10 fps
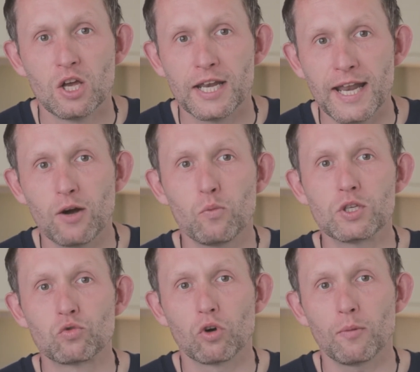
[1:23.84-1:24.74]
Now we
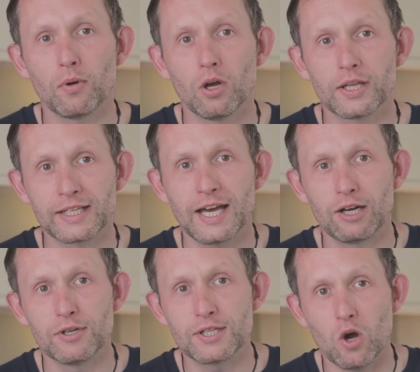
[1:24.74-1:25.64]
drop the
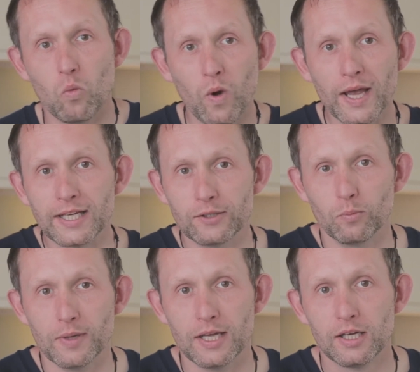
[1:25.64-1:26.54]
calories away a little
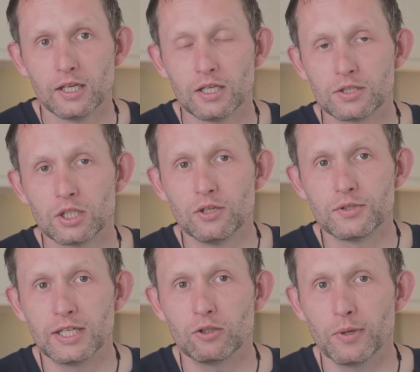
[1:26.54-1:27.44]
bit to lose
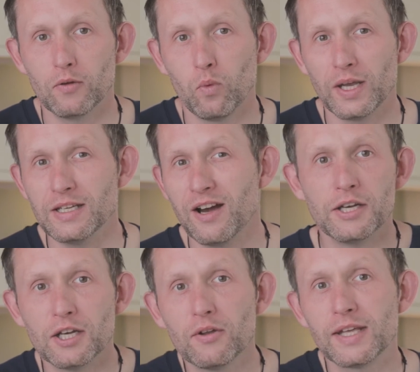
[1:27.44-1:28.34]
a little bit of weight. I
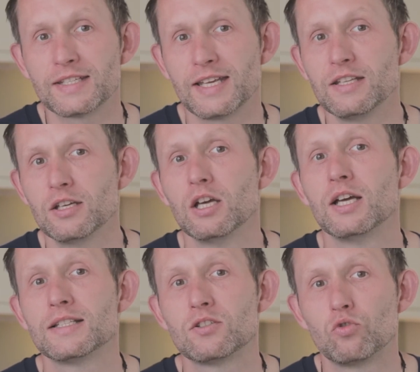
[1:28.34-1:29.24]
know they say that
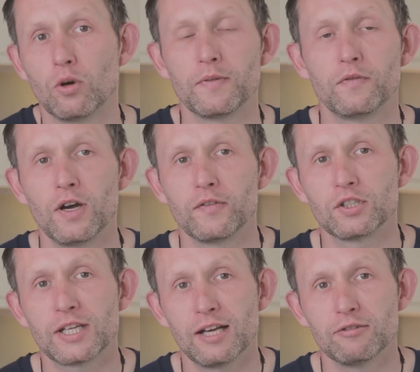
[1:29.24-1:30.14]
dropping
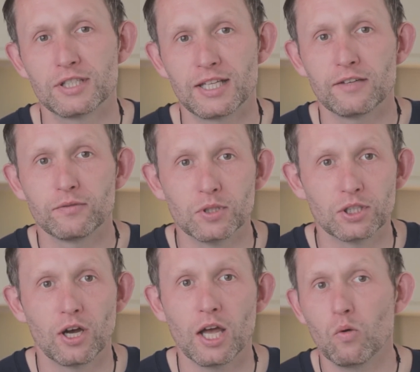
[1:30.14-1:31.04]
500 calories a day from your
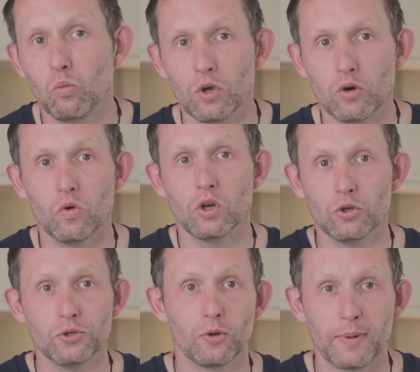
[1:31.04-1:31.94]
diet will
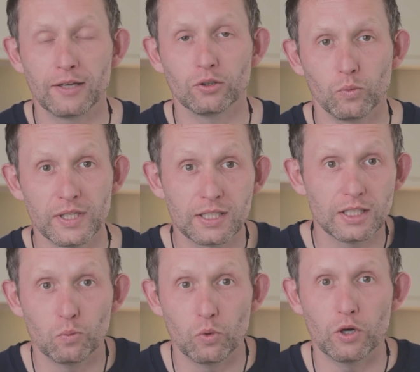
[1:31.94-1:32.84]
lose you a pound a week, and
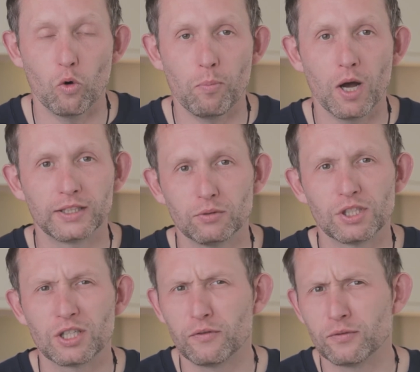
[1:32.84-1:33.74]
it will, but I don't want you
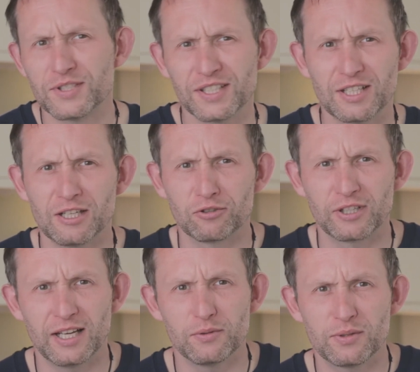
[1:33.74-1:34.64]
to go from 1,600
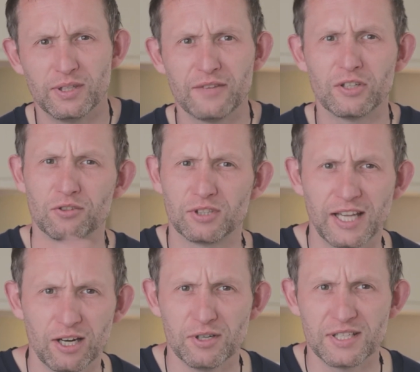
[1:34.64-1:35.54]
calories to 1,100
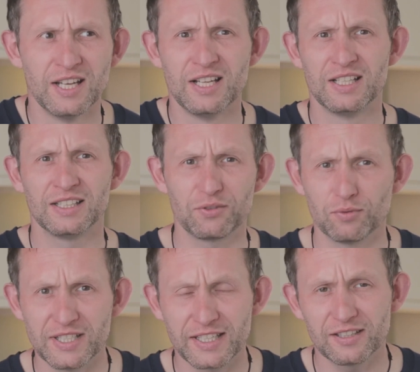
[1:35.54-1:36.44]
calories. That's
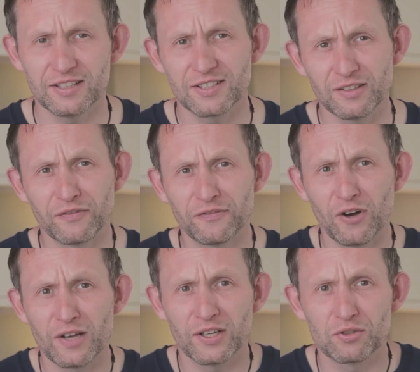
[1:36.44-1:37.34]
ridiculous. And
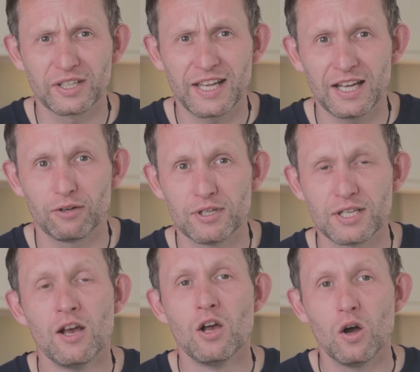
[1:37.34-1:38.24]
500 calories
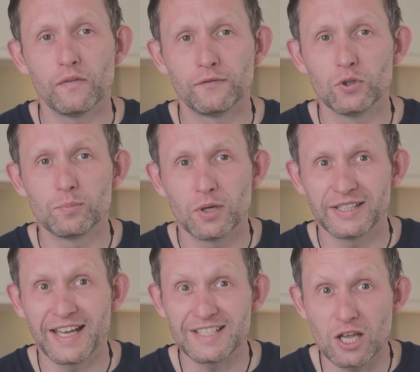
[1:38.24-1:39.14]
of food per
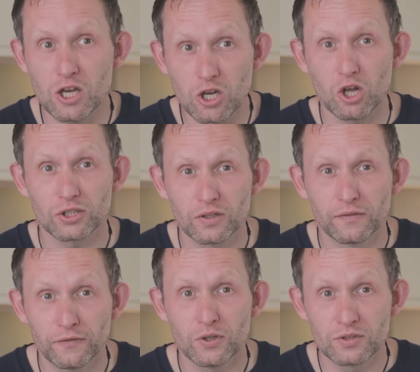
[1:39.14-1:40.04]
day is a lot of
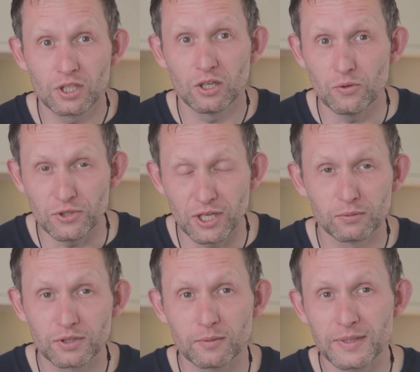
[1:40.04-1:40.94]
food to lose. No
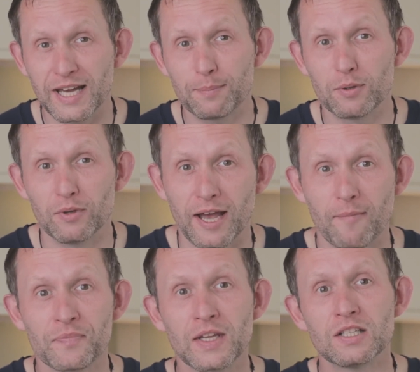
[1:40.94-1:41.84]
one's going to be happy with that.
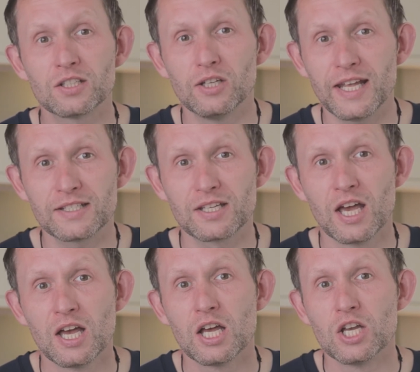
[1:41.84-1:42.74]
So let's
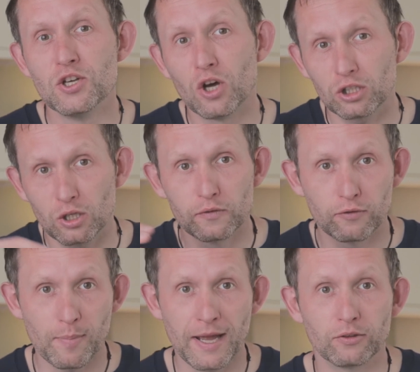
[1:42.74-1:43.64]
not go for
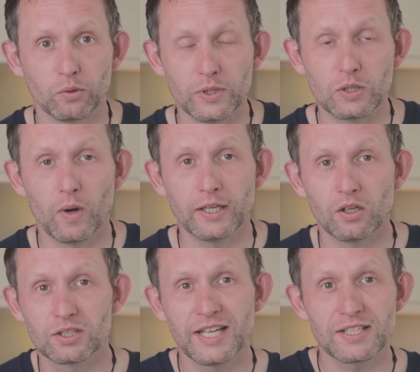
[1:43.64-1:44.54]
a pound a week weight
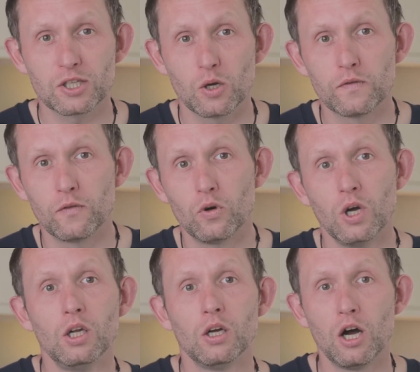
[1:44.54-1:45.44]
loss. Let's go for
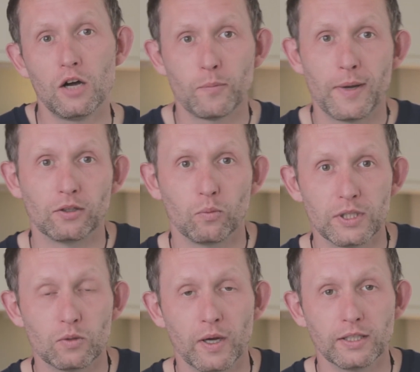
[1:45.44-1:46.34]
half a pound a
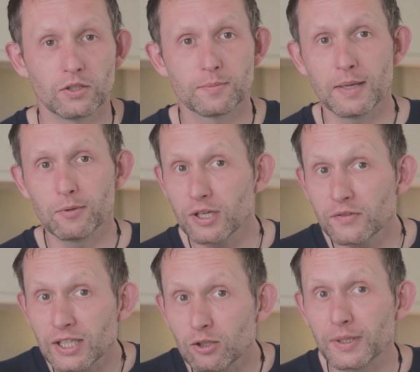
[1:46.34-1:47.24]
week weight loss, maybe, or
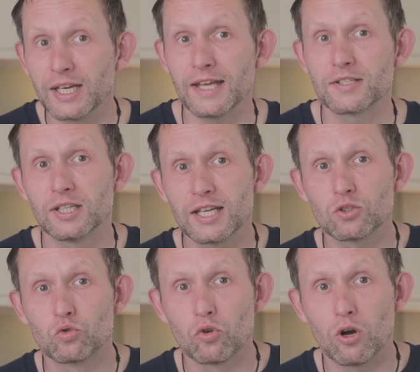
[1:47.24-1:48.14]
even a little bit less.
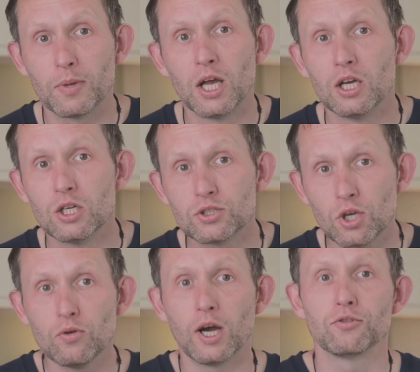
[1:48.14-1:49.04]
Let's drop
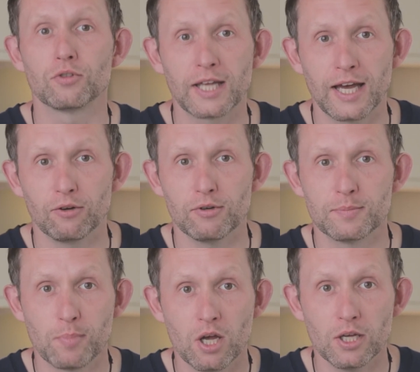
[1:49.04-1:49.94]
200 calories
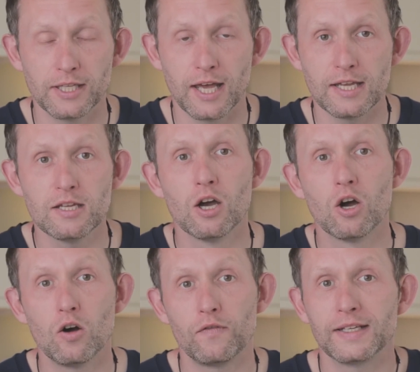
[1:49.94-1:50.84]
per day
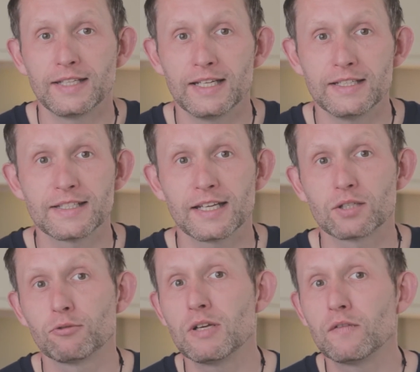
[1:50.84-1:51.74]
off our daily intake.
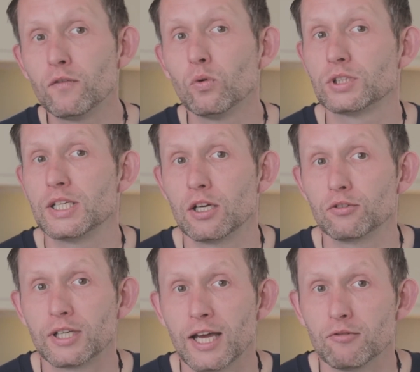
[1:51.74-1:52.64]
So we're eating
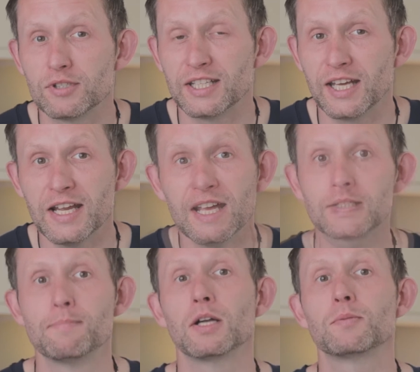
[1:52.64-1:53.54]
1,400 calories a day.
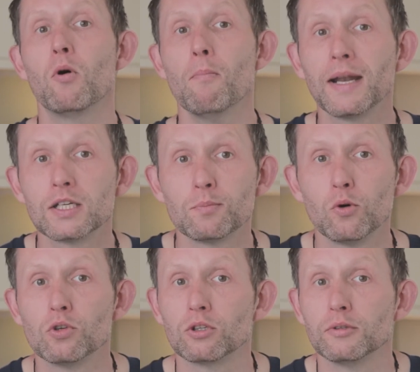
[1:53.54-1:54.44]
That's much more
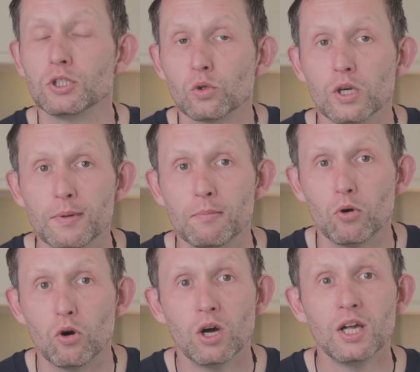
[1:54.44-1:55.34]
manageable. You're going to enjoy it a bit
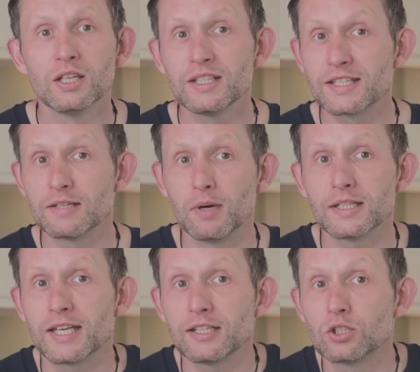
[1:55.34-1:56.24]
more. Yes, it might
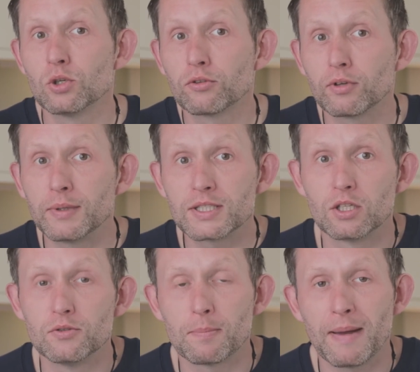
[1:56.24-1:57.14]
take you 2 or 3 weeks to
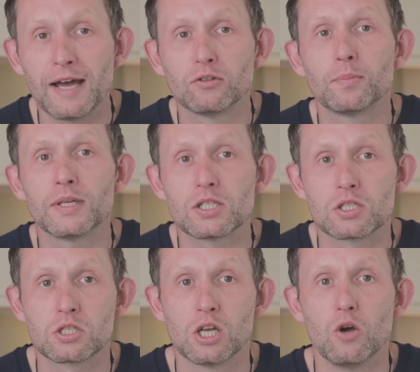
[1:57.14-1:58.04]
lose a pound, but it's
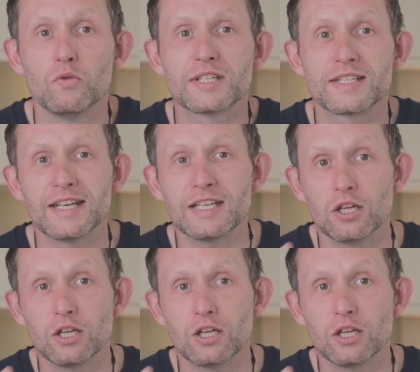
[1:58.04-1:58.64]
slow and steady.